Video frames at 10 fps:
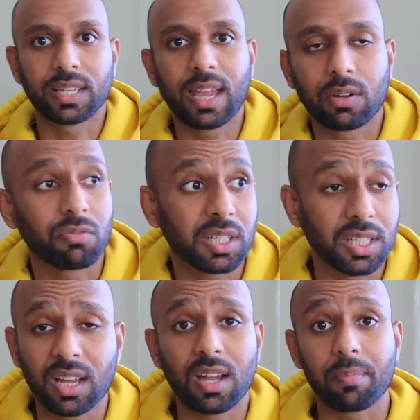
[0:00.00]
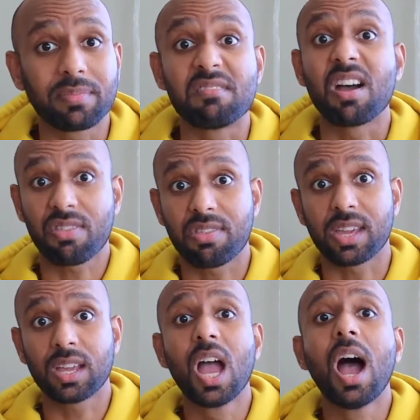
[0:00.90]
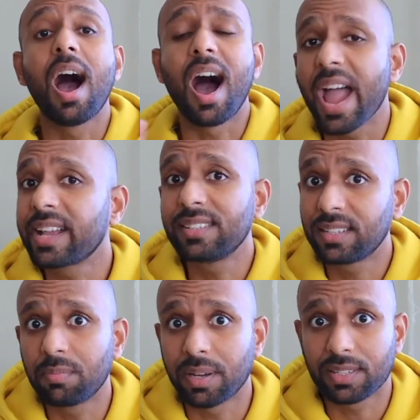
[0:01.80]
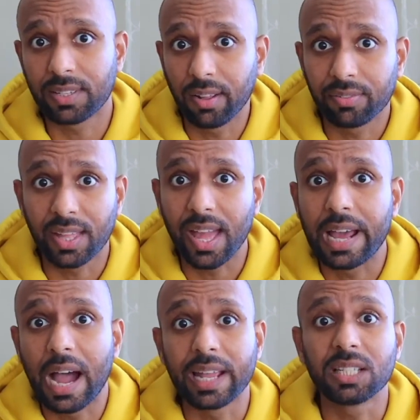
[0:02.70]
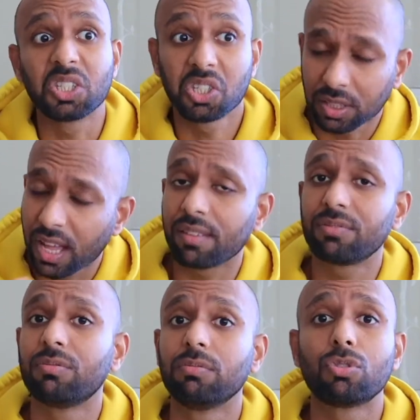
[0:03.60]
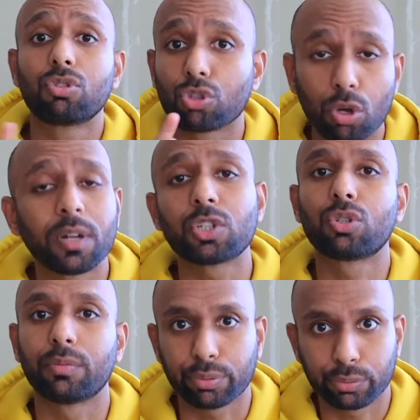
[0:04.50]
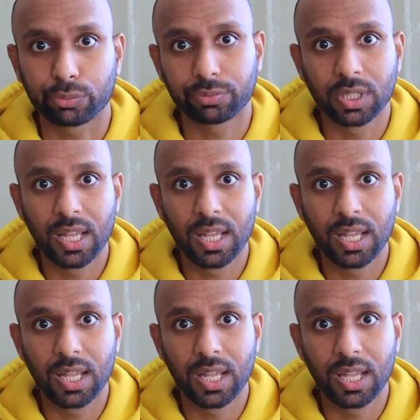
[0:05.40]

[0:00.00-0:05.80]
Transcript: can really. I'm nothing. I consider myself that I still have so much to improve,